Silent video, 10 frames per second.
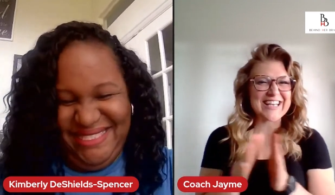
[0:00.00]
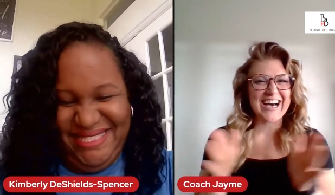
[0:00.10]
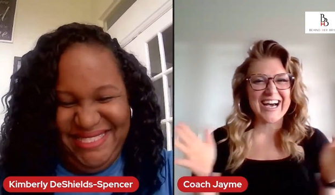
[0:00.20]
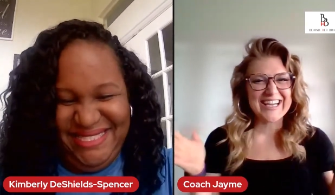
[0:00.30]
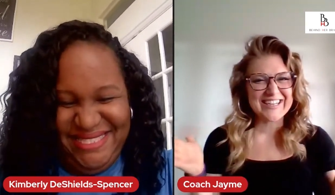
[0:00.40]

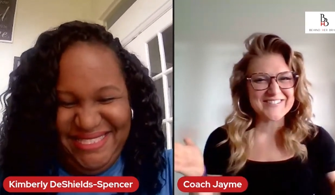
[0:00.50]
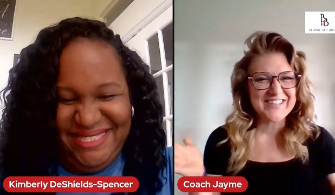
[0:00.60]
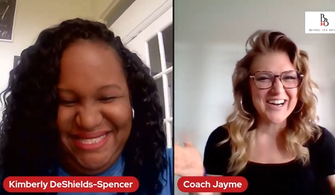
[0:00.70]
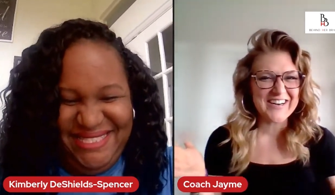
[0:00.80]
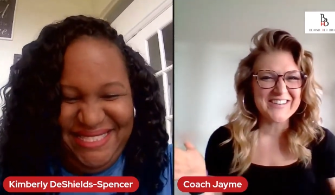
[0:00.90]
Speaker 1: I am
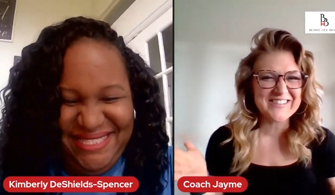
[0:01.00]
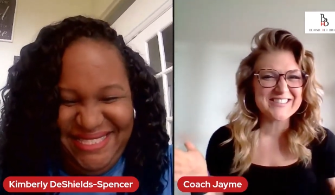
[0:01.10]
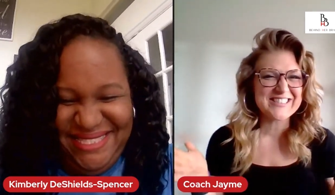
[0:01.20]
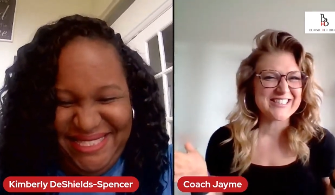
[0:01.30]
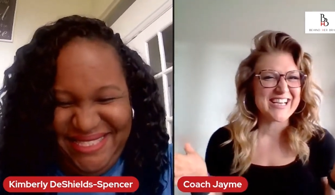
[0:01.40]
Coach
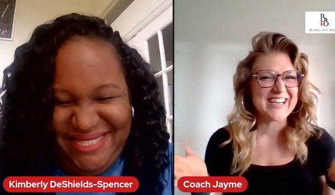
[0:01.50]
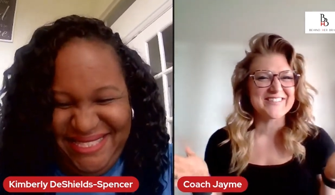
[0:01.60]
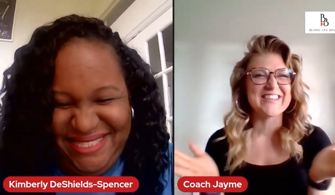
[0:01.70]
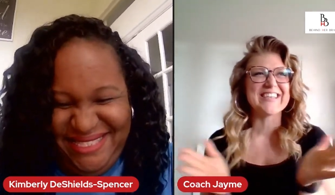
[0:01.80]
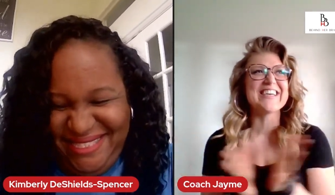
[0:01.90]

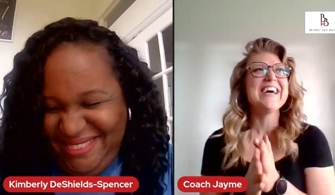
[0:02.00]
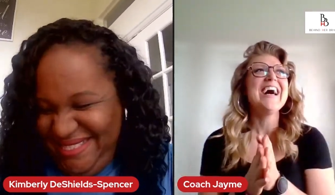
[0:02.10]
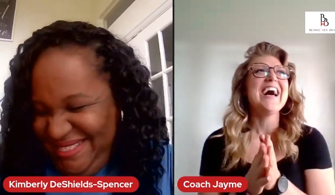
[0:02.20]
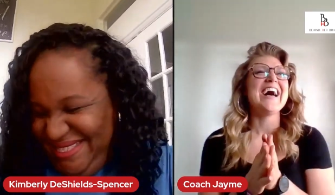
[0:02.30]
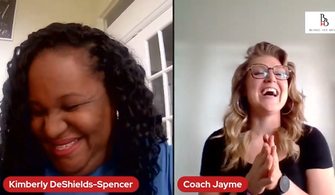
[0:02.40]
Jayme.
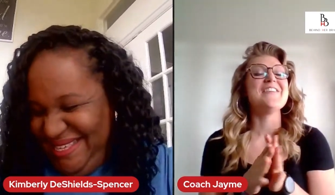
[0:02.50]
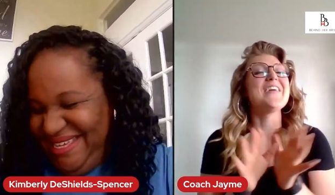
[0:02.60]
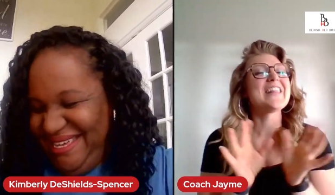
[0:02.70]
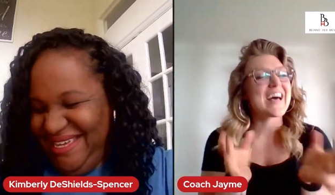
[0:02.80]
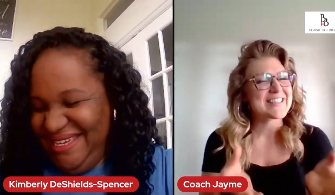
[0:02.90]
Um,
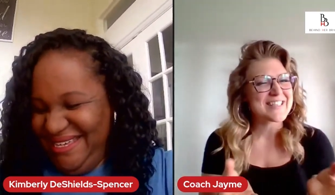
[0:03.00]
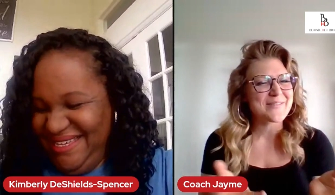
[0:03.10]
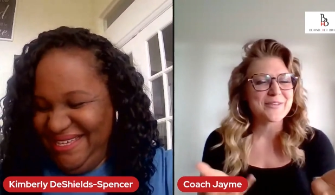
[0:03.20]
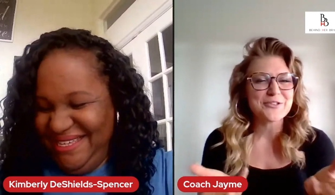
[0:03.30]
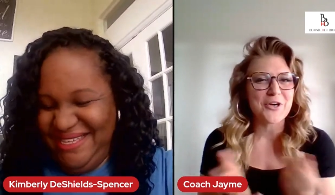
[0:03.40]
my last
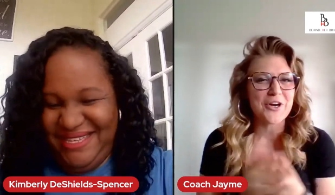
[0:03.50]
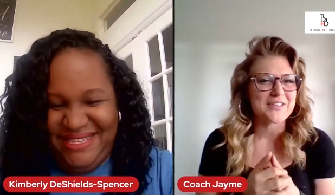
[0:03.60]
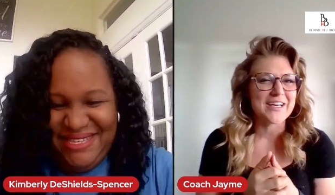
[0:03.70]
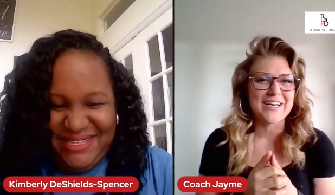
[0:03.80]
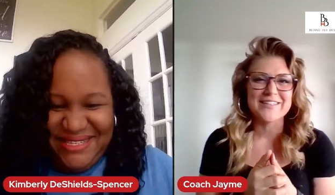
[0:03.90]
name is
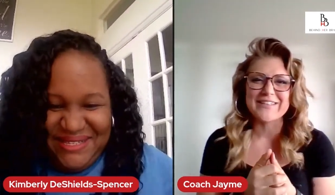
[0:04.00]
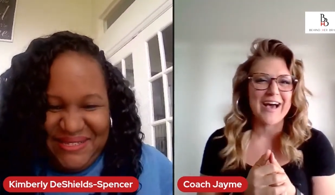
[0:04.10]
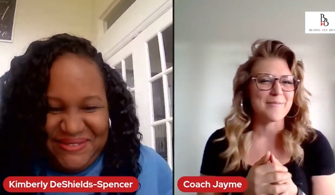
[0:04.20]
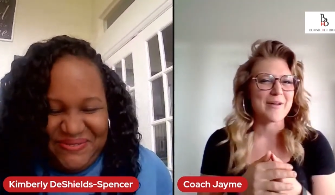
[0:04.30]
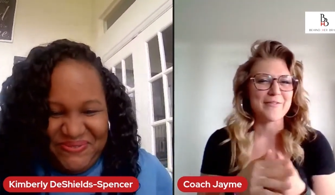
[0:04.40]
Shiarla.
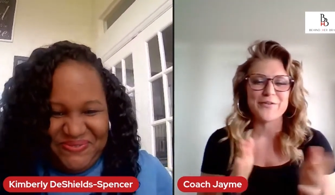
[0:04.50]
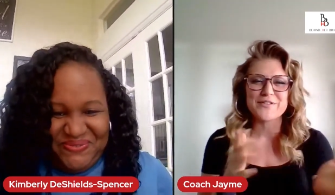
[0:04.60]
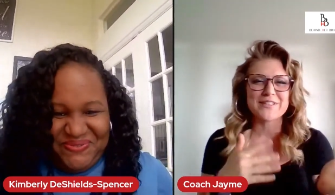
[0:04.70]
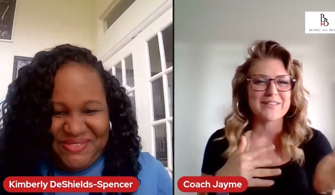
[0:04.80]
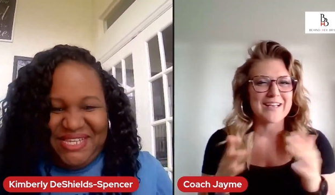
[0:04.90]
Yeah, my
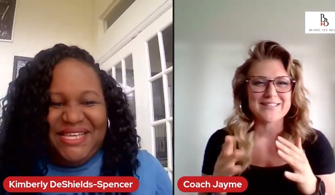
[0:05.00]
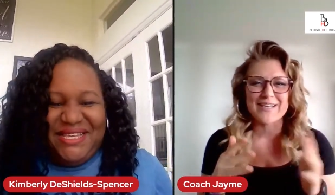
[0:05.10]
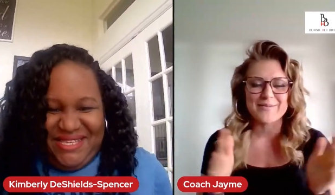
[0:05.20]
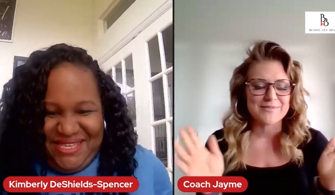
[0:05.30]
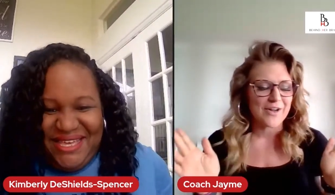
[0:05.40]
first and last
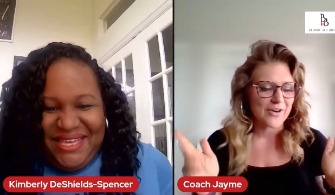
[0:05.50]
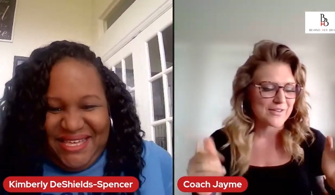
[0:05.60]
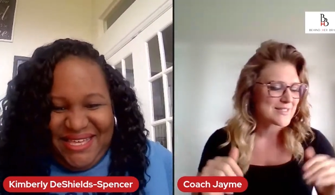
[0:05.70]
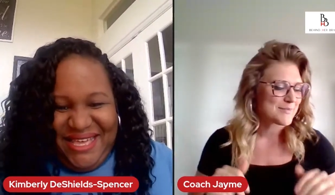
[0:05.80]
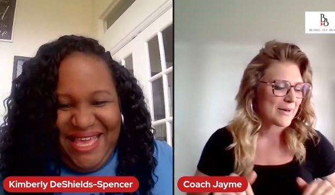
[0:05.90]
name
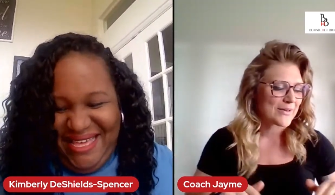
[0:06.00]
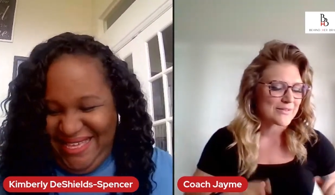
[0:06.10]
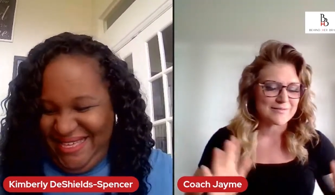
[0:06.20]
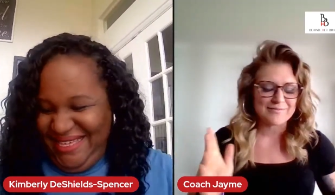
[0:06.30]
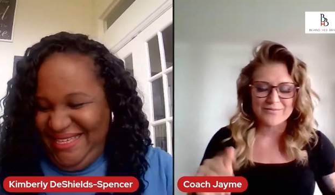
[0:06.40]
aren't spelled
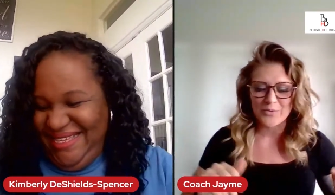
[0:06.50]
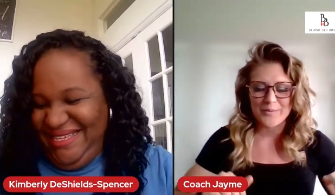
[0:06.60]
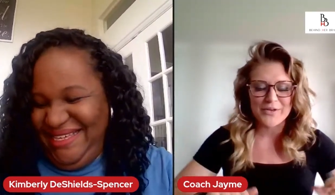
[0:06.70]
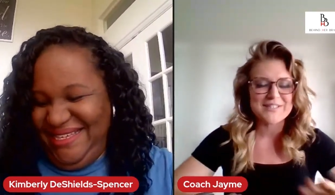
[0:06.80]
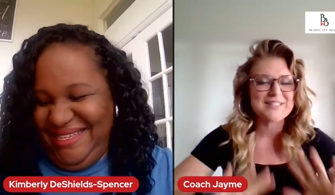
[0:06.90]

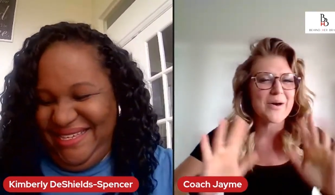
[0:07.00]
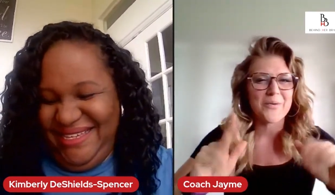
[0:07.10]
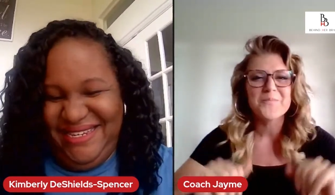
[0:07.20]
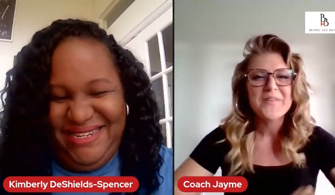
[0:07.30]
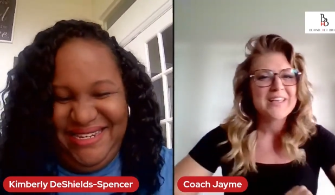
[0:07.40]
well,
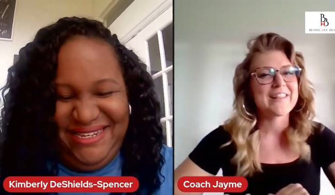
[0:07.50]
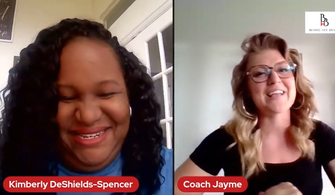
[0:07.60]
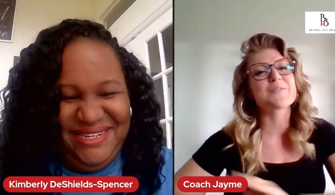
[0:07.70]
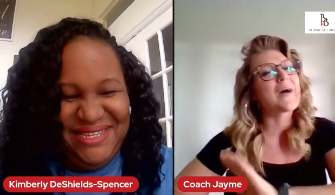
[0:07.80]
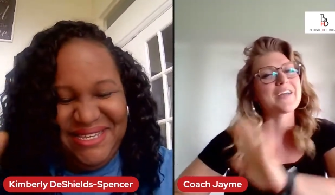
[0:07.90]
so
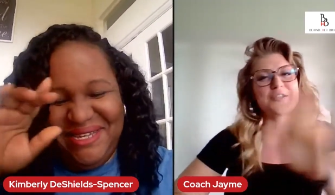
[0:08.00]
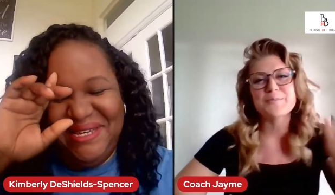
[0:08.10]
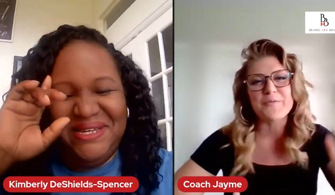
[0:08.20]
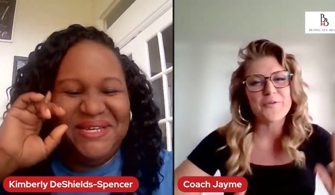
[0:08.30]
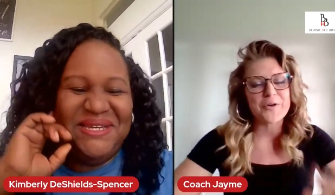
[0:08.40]
that's why I just
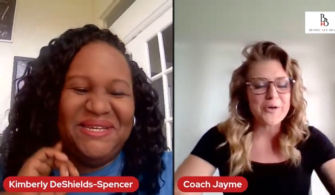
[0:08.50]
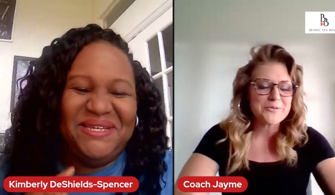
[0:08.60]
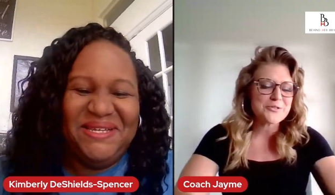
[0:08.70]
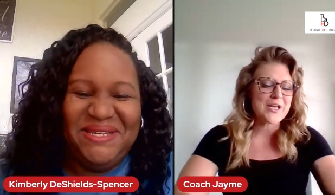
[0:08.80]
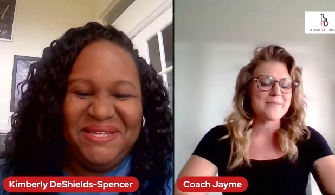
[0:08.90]
prefer
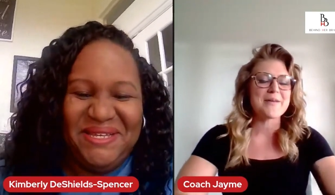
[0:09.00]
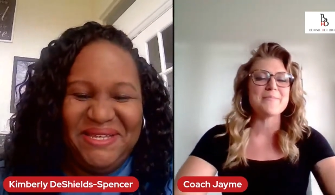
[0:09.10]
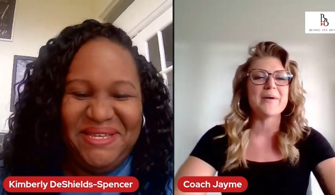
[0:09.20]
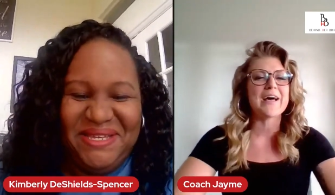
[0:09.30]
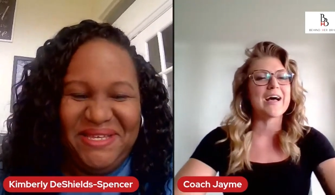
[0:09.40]
Coach
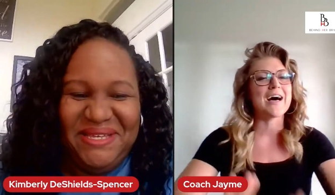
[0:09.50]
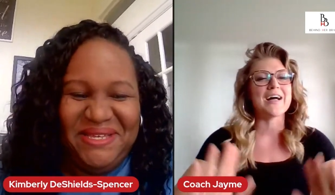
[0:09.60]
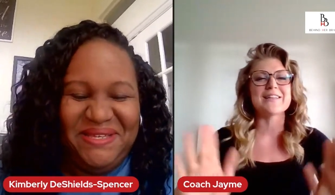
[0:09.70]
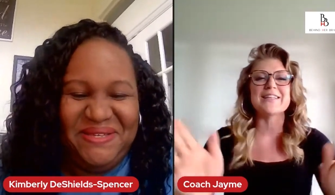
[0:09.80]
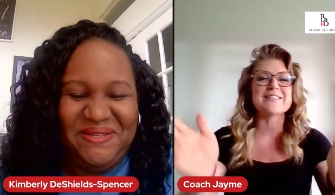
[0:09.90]
Jayme. But
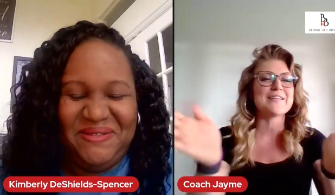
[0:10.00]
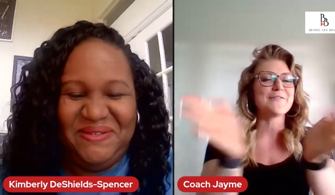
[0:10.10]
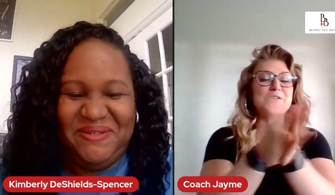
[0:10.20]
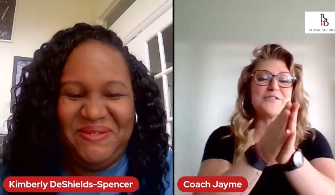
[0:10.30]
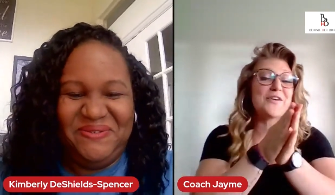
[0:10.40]
uh, listen,
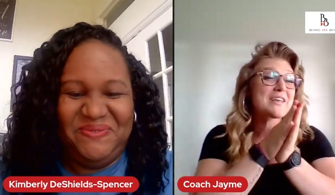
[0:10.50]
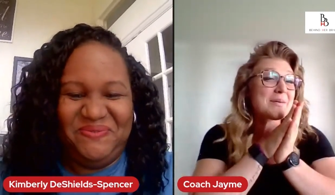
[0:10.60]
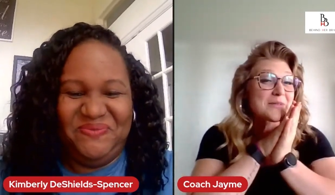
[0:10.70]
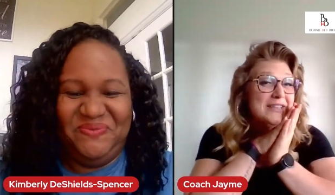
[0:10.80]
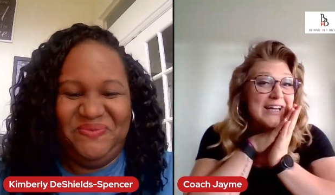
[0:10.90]
first of all,
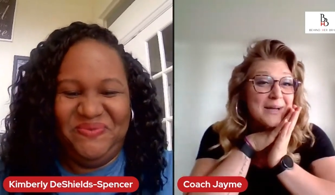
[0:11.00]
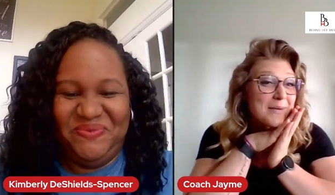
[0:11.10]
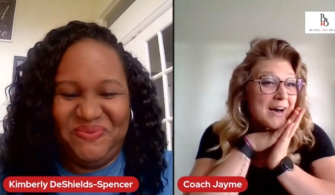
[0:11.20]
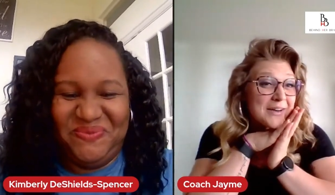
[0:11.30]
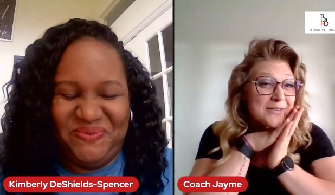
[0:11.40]
Kimberly, I'm
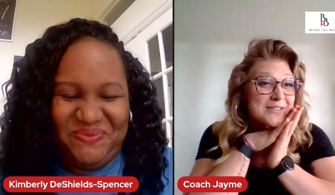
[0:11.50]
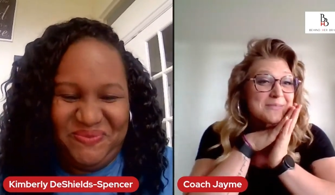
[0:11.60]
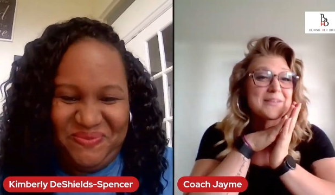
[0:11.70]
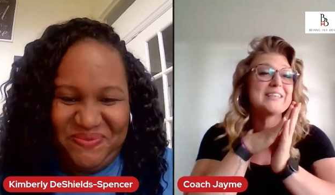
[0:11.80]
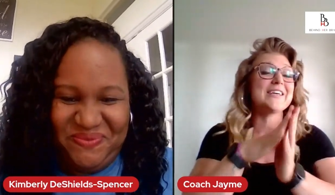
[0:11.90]
honored to
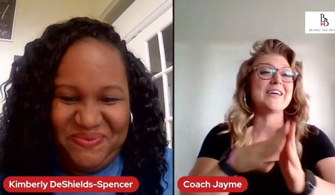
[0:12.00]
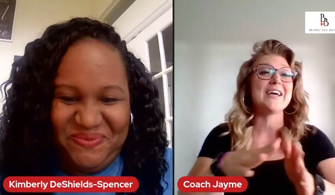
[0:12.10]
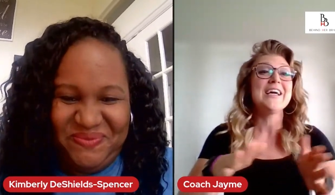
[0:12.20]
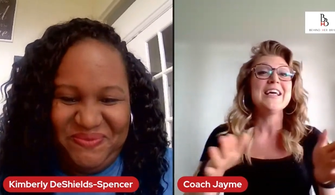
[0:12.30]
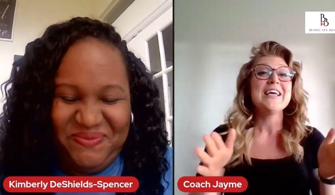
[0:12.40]
be
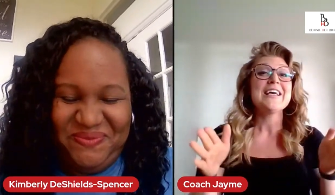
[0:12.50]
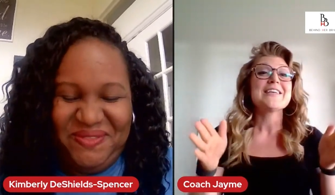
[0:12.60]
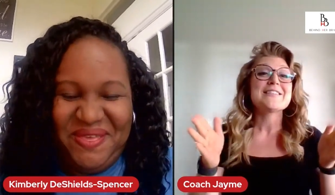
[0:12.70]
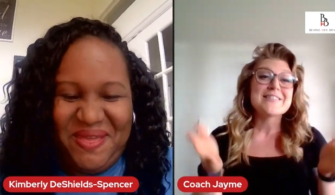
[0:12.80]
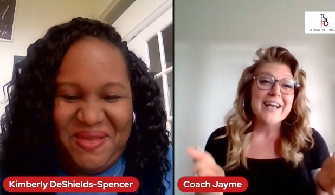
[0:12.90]
here.
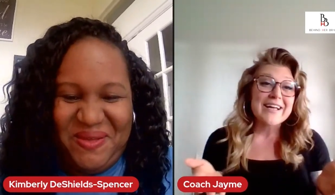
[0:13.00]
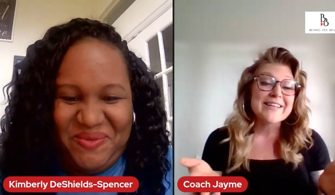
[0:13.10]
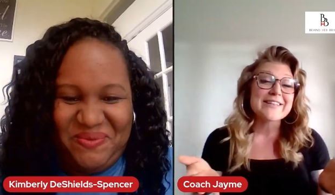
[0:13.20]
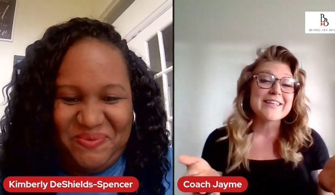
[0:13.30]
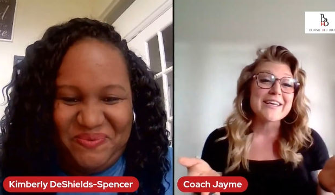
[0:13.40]

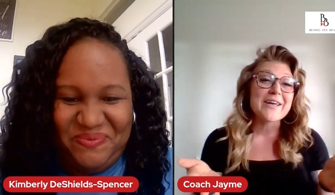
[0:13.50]
Secondly,